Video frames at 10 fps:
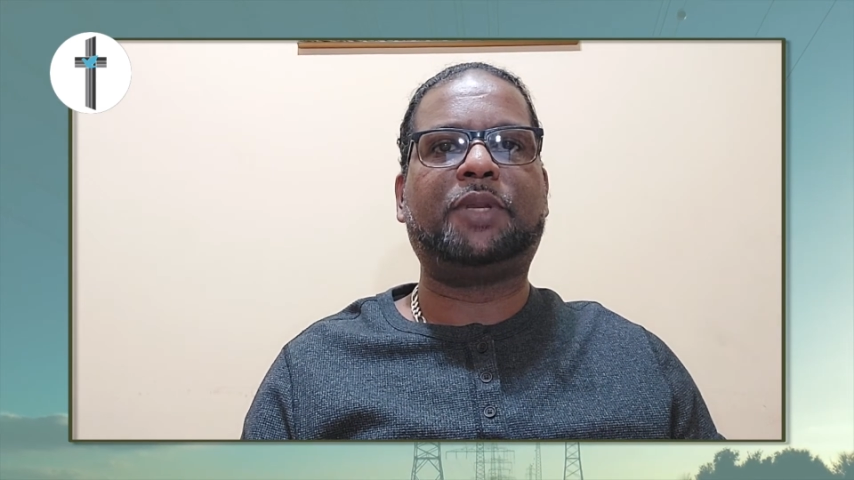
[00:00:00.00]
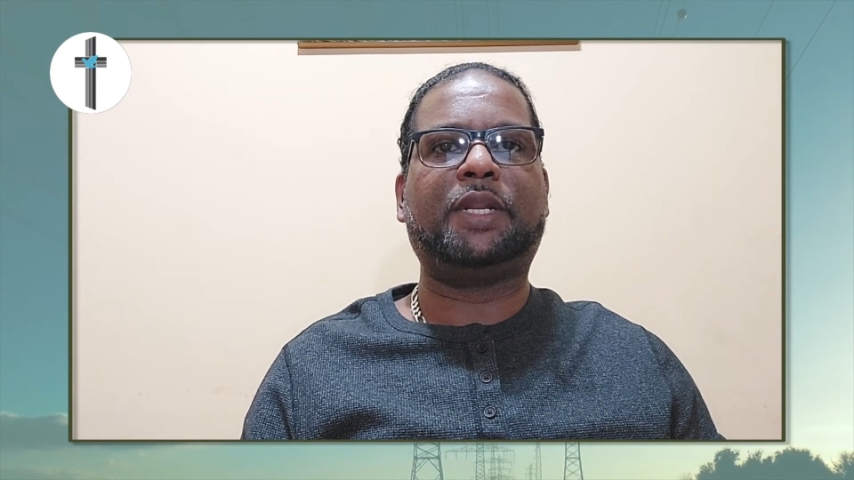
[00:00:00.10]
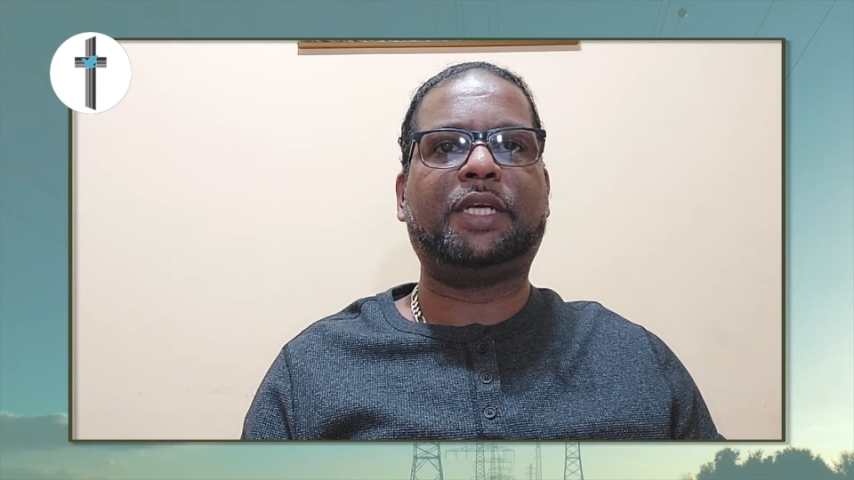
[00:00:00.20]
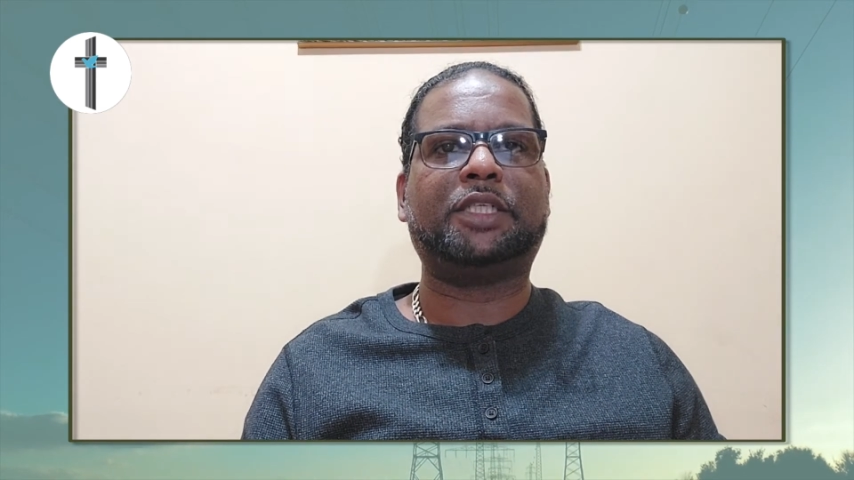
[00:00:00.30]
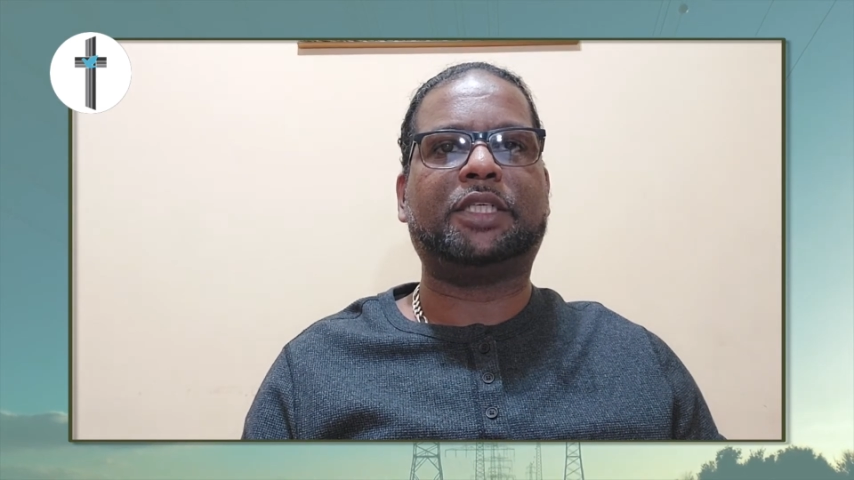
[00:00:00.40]

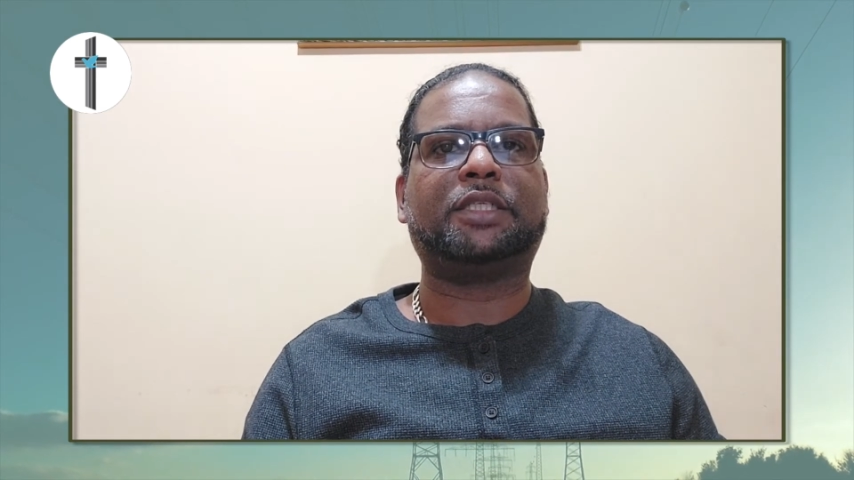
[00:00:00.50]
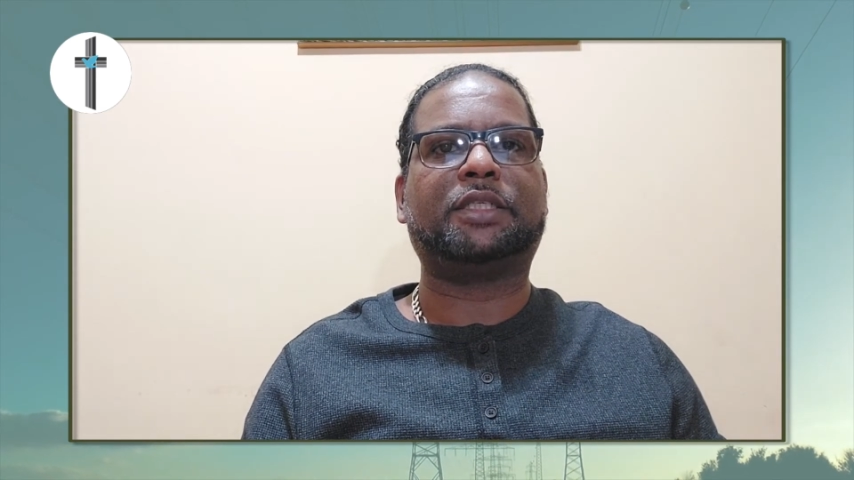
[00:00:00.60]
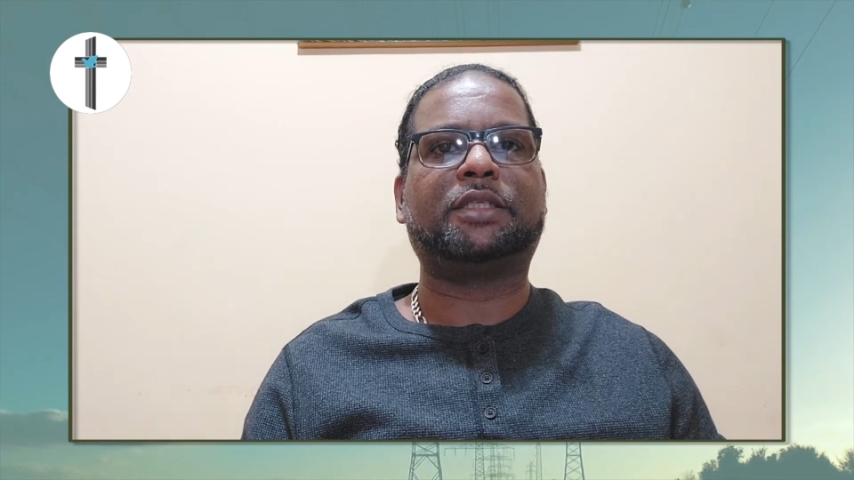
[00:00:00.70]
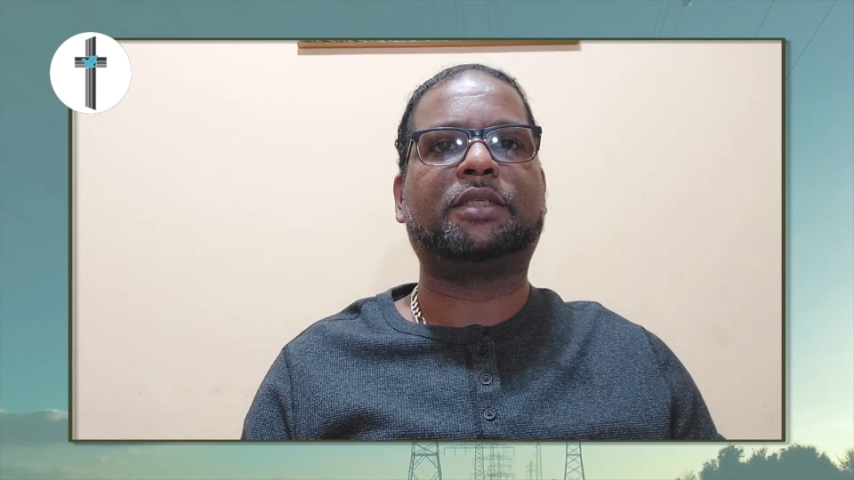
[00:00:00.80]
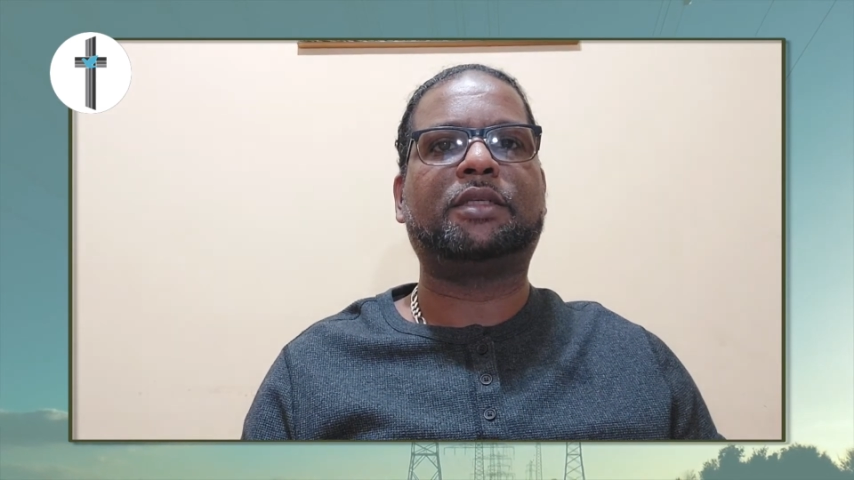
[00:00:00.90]
pleasures.